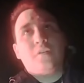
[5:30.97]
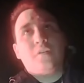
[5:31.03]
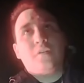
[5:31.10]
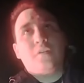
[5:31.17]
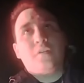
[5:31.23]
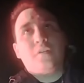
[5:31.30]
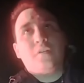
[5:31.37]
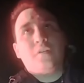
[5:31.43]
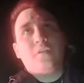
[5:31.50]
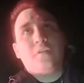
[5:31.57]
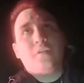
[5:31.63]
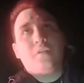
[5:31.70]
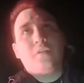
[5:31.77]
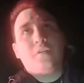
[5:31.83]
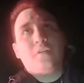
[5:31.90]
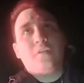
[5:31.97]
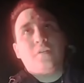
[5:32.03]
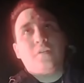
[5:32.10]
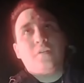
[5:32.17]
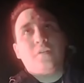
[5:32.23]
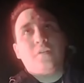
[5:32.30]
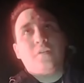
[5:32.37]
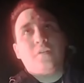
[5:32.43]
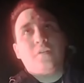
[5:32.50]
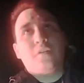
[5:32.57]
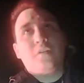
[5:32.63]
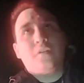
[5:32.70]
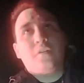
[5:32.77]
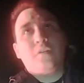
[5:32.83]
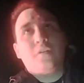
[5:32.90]

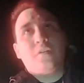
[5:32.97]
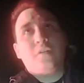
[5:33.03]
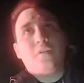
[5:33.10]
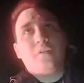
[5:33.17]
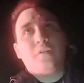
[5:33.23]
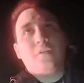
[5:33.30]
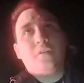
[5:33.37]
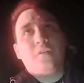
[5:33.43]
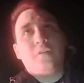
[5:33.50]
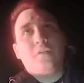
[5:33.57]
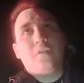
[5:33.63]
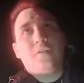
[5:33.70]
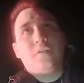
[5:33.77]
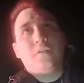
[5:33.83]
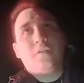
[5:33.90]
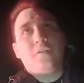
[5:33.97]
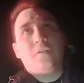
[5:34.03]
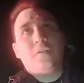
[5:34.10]
(silent)